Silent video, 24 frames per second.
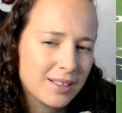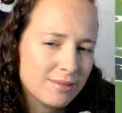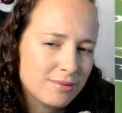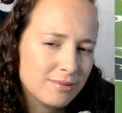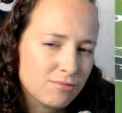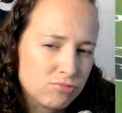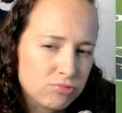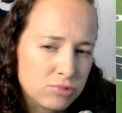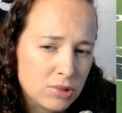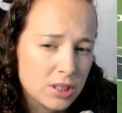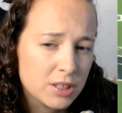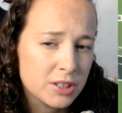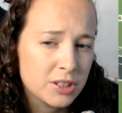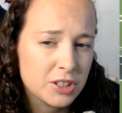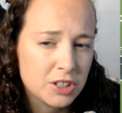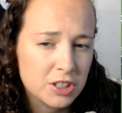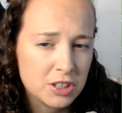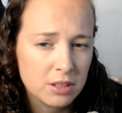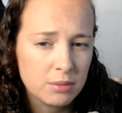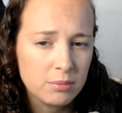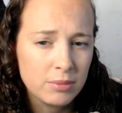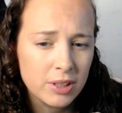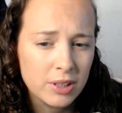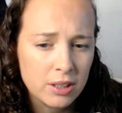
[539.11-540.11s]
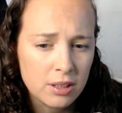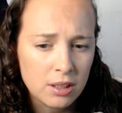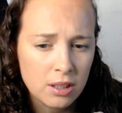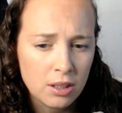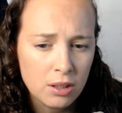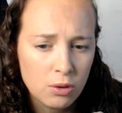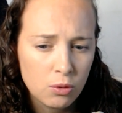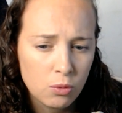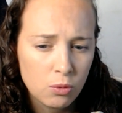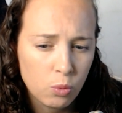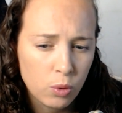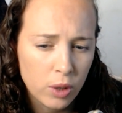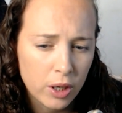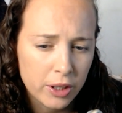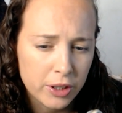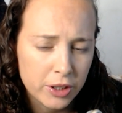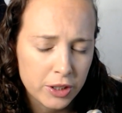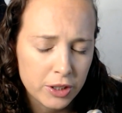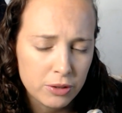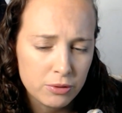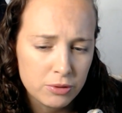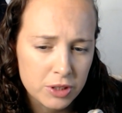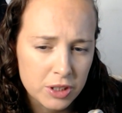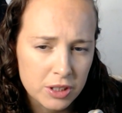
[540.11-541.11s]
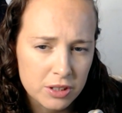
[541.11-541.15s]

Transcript: run similar, where you